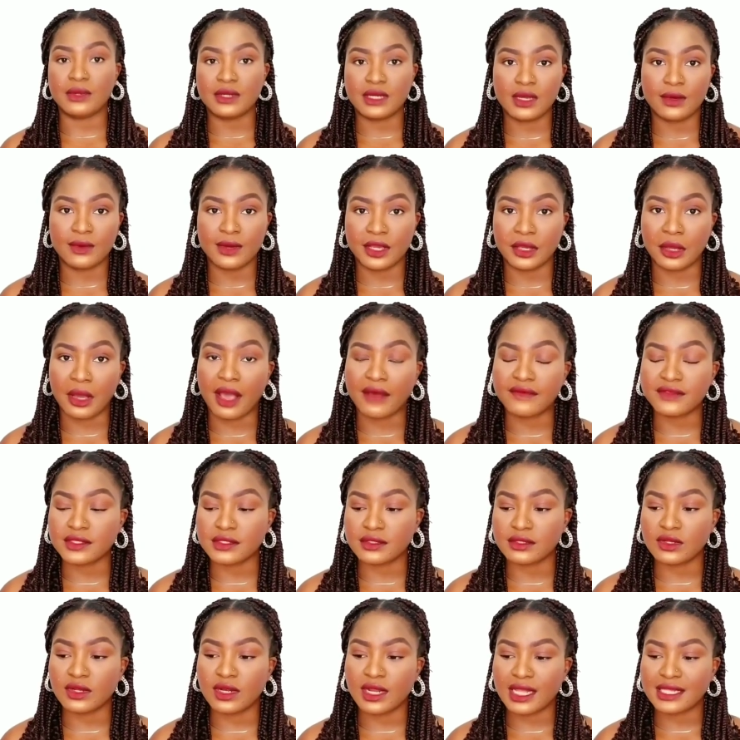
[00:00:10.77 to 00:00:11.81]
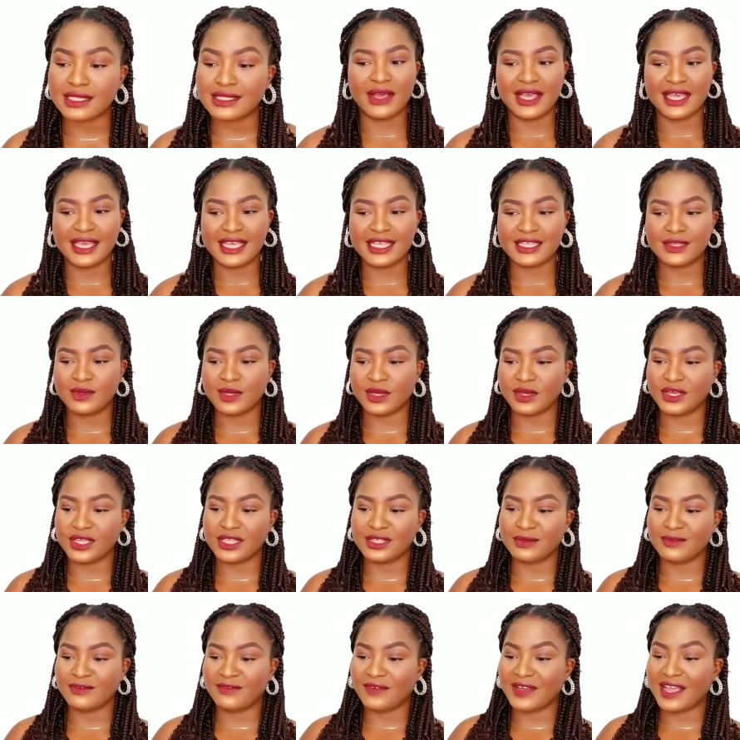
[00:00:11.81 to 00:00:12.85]
i wonder why you have to do that but i guess we're
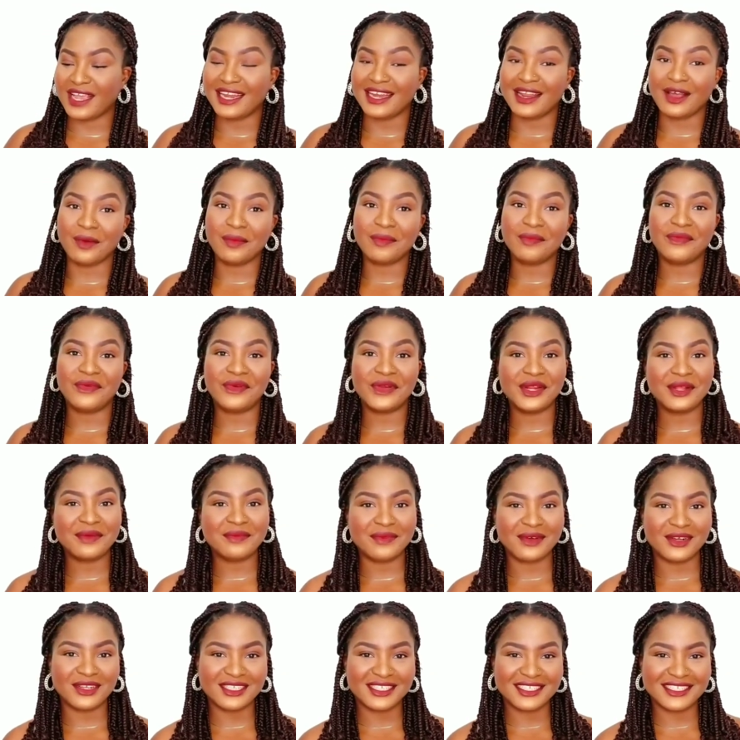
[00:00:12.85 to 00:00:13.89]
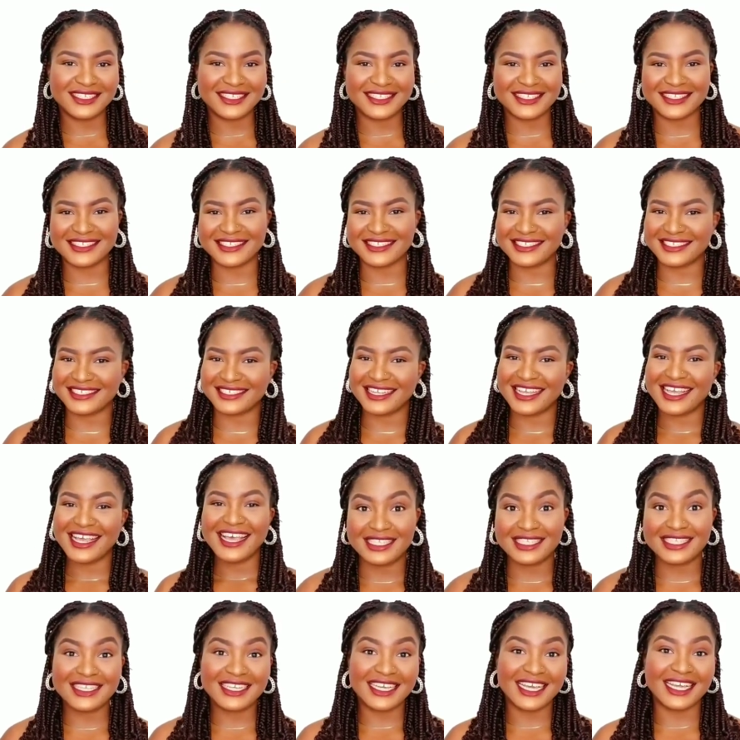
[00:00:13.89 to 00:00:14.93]
going to find out pretty much soon
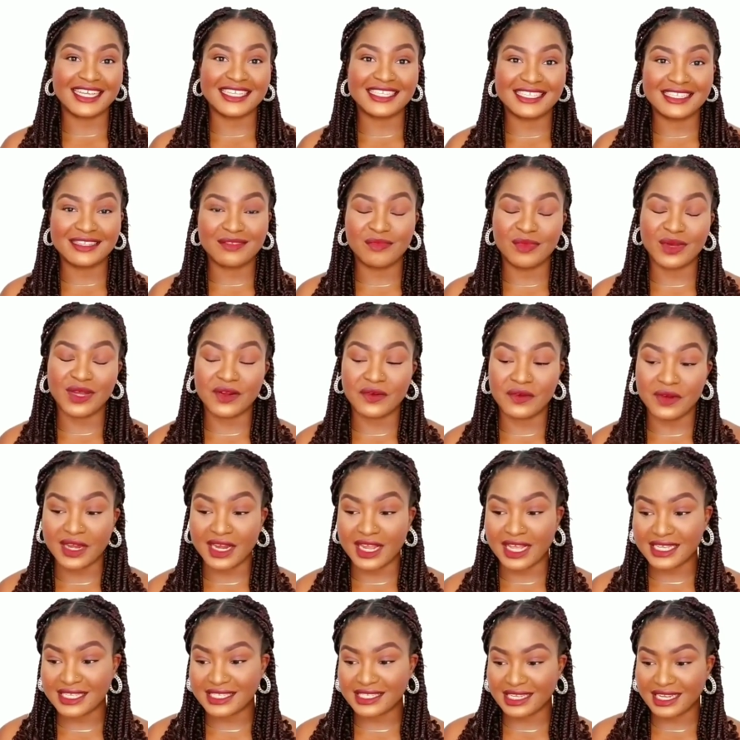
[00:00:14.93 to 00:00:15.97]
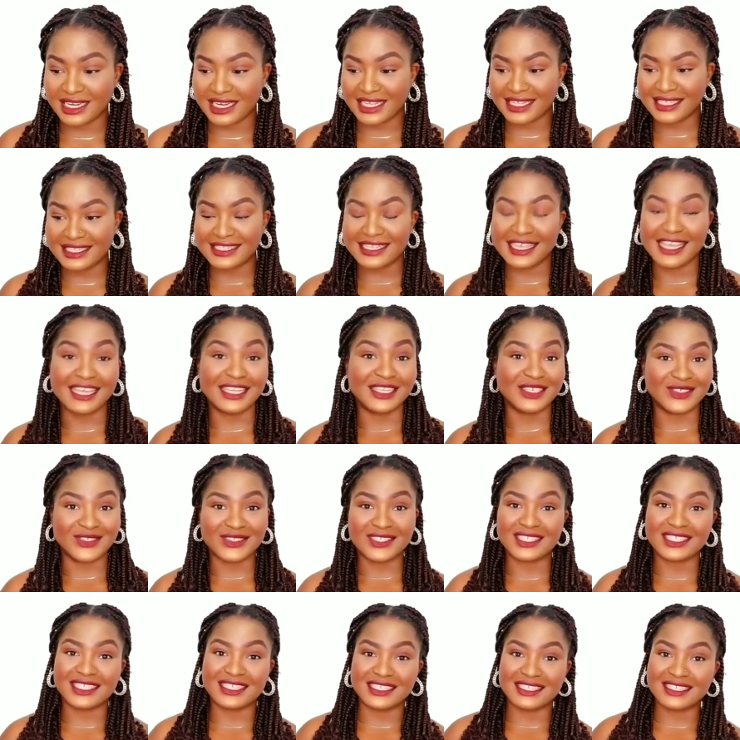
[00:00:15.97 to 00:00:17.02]
so guys sit back relax and let's
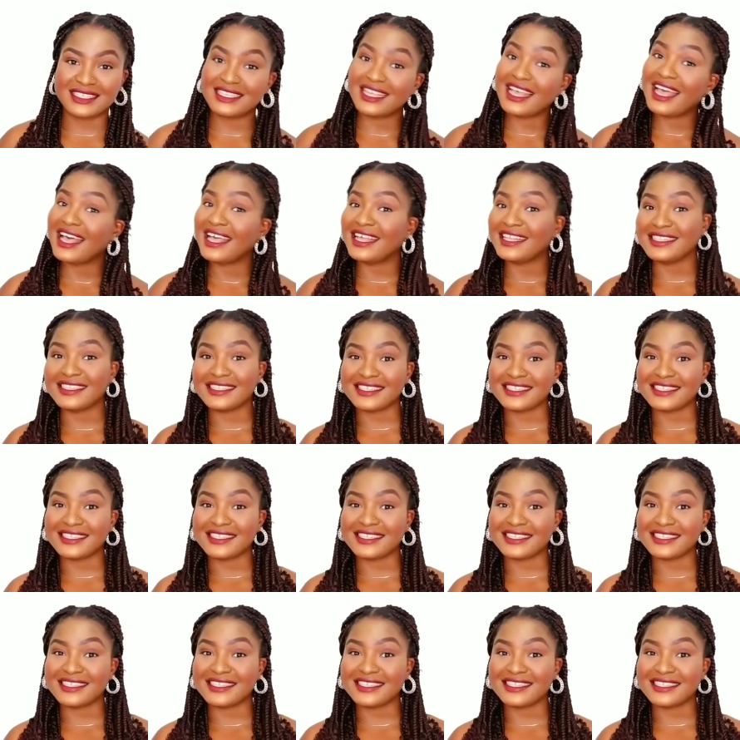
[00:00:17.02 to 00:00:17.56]
enjoy this